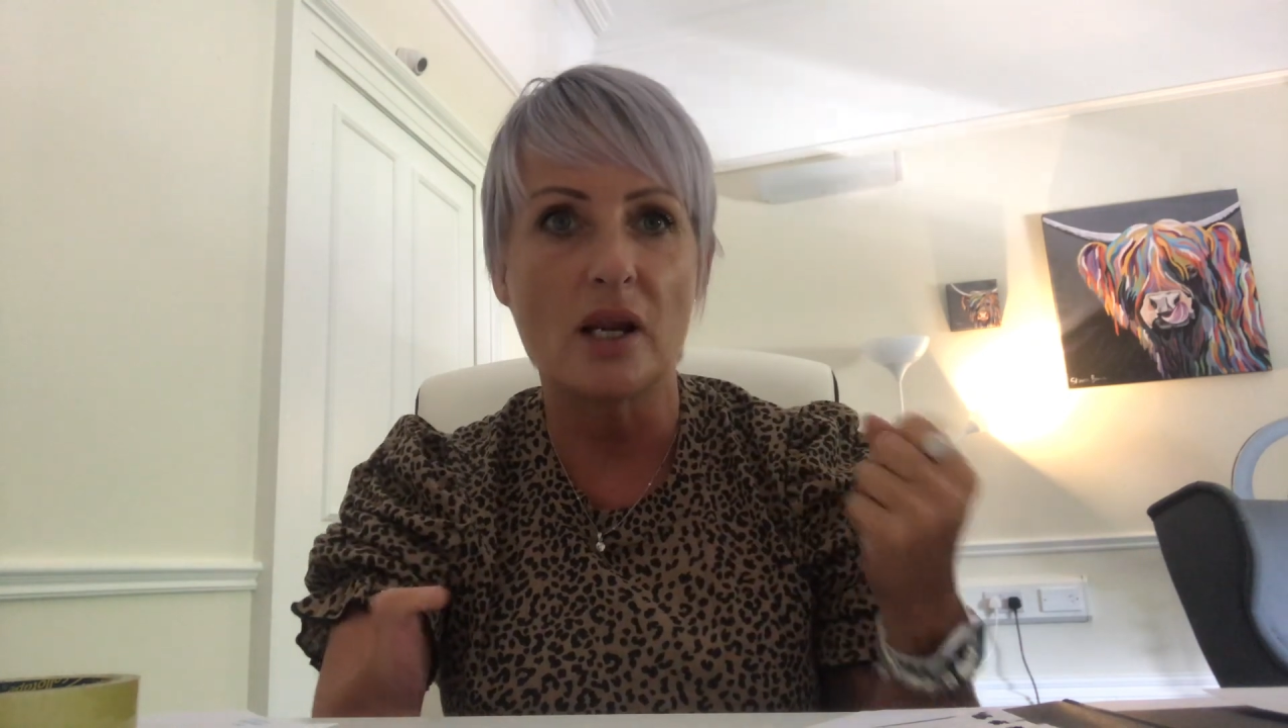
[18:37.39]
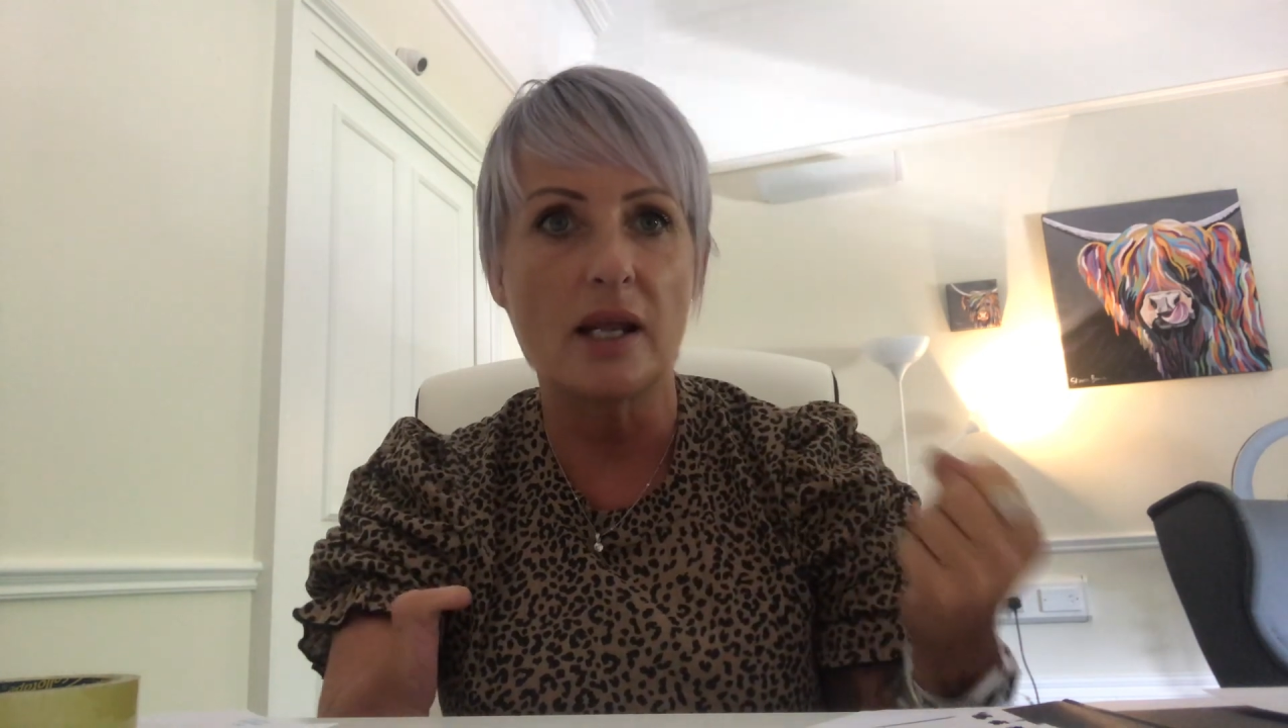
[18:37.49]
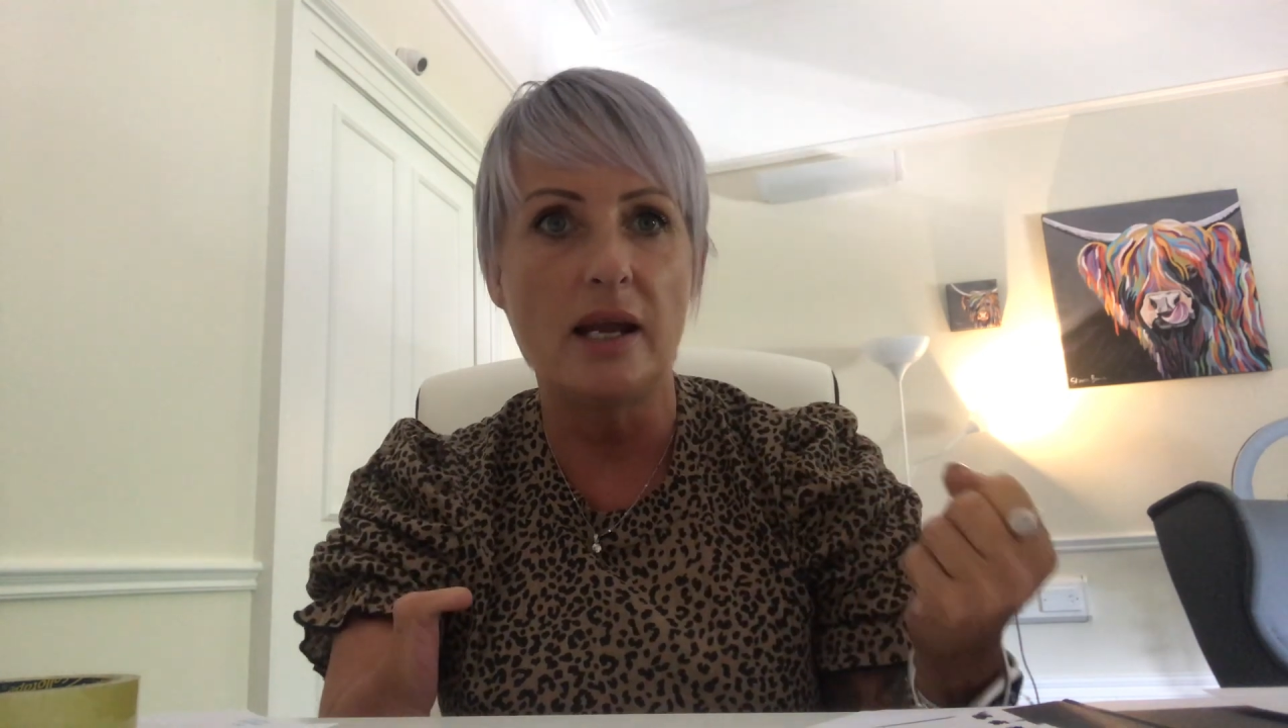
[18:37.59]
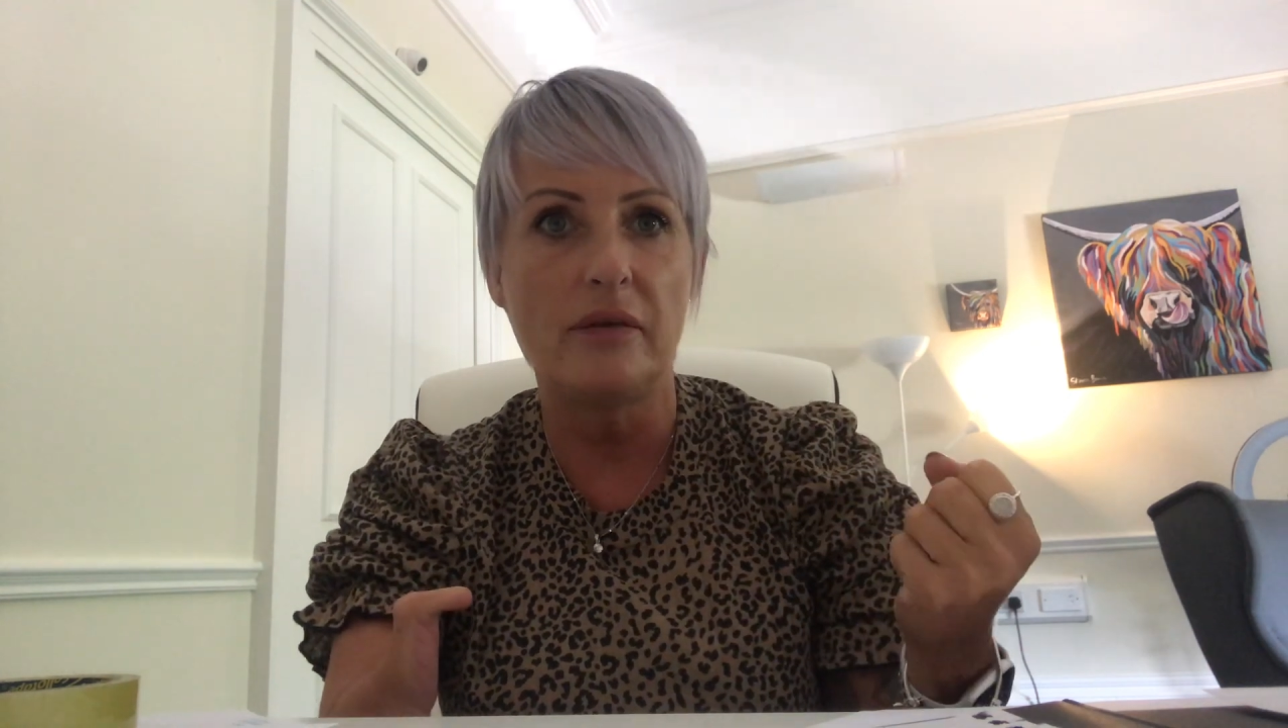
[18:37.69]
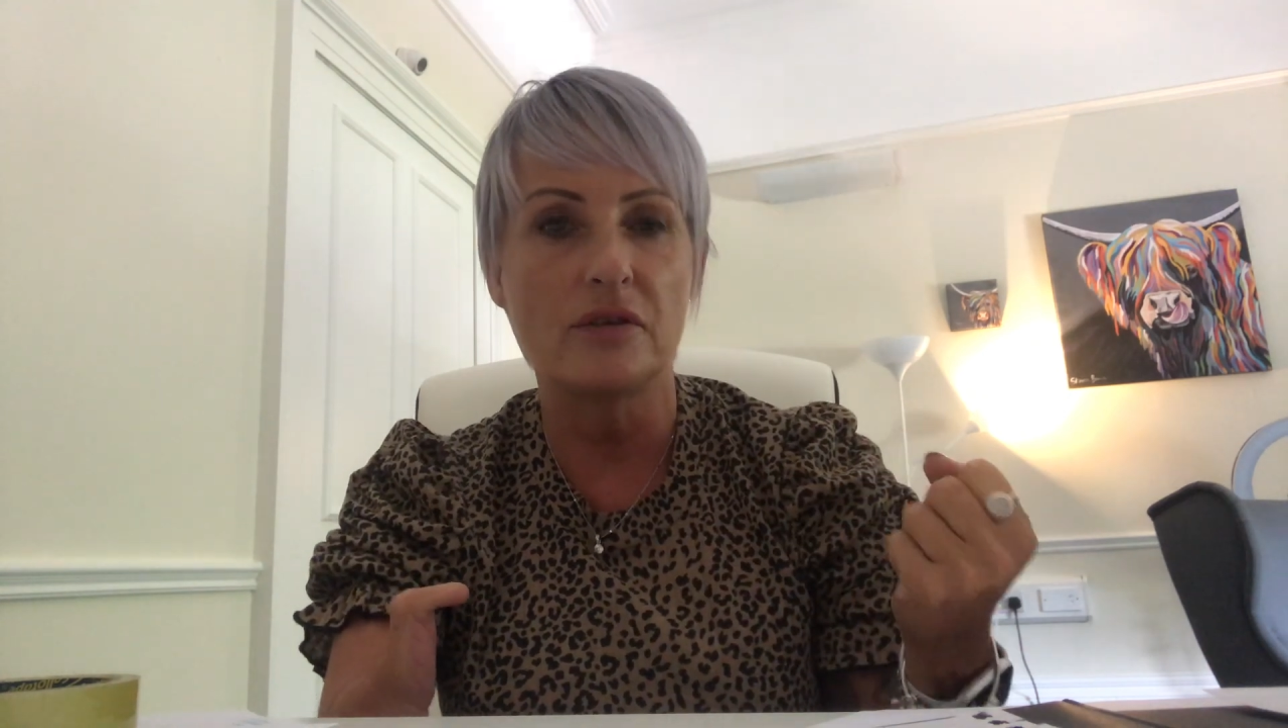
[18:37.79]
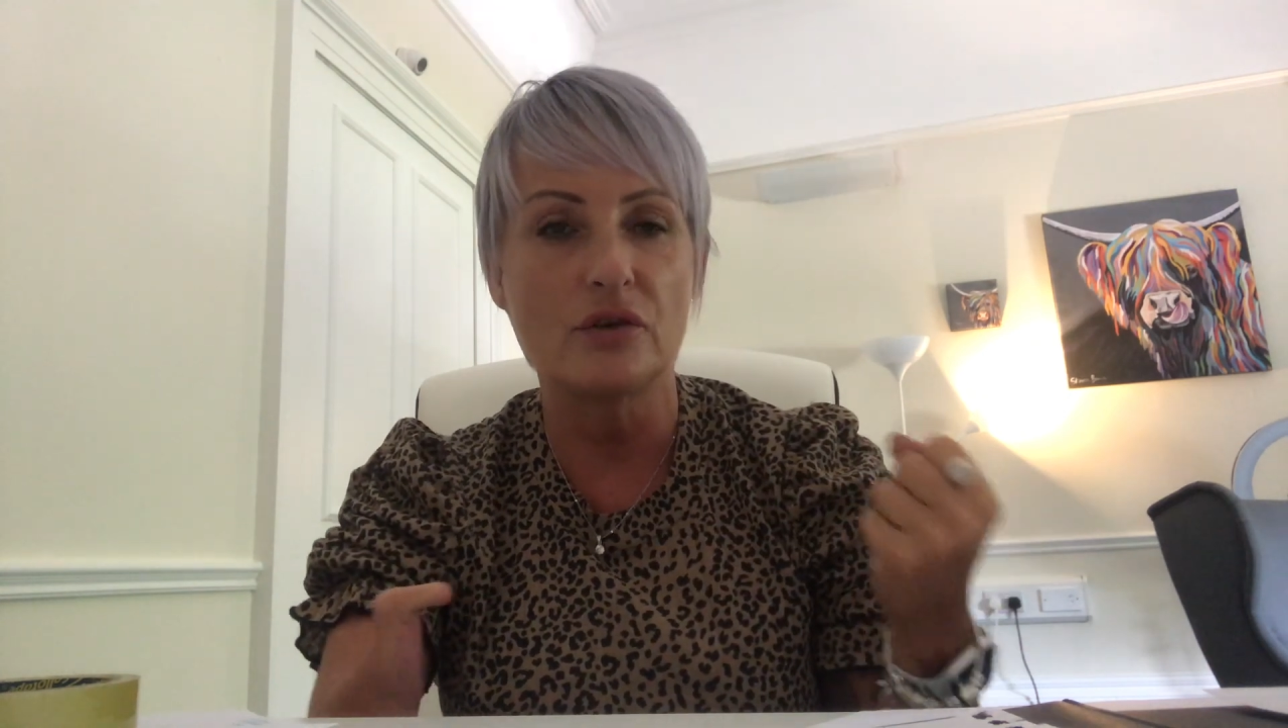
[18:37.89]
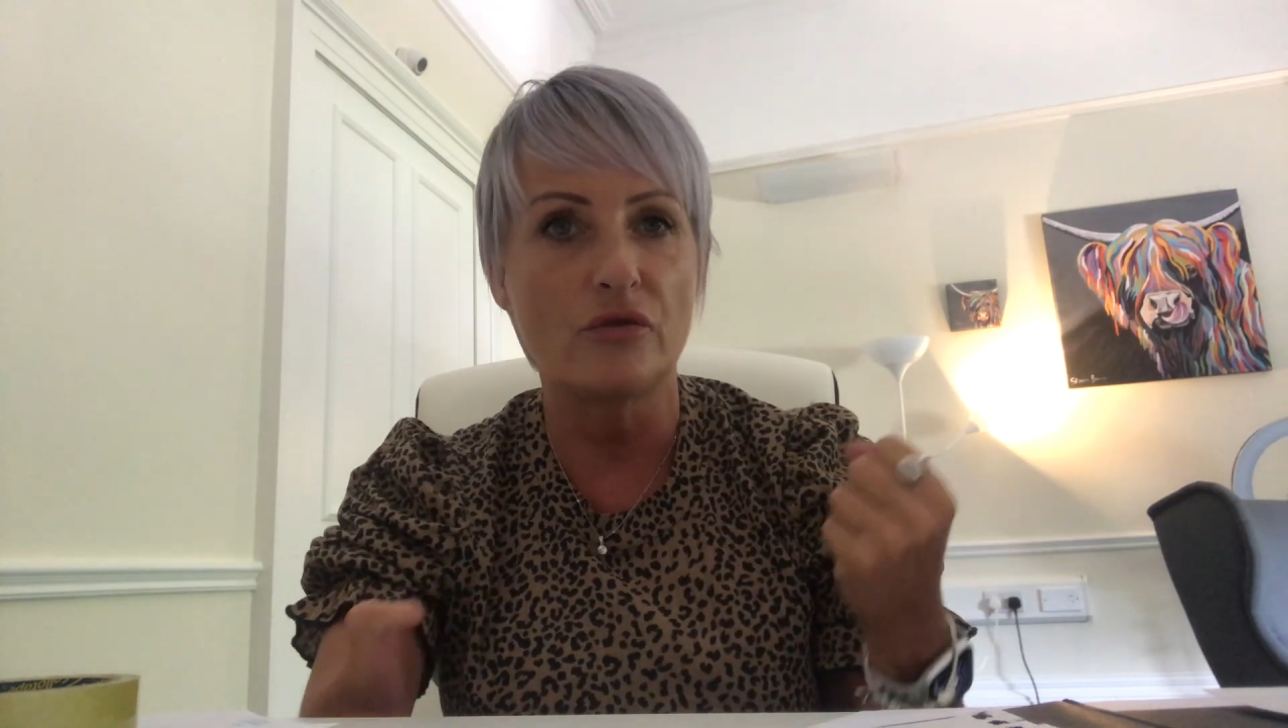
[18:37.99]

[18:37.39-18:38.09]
left or